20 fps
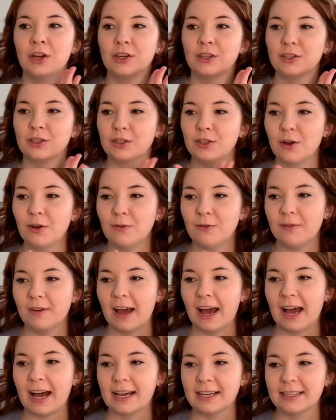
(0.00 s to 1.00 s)
so
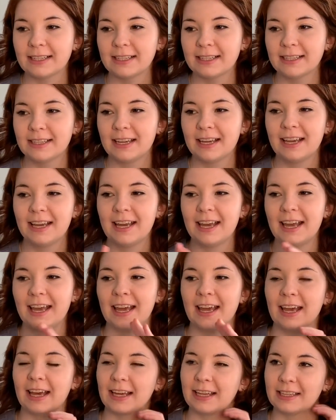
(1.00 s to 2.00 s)
fast
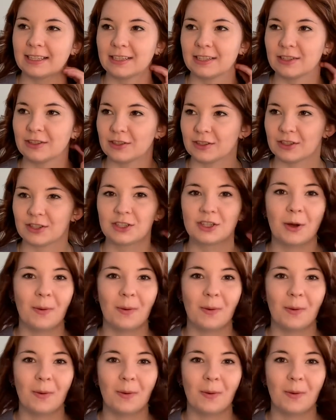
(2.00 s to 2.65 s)
and just so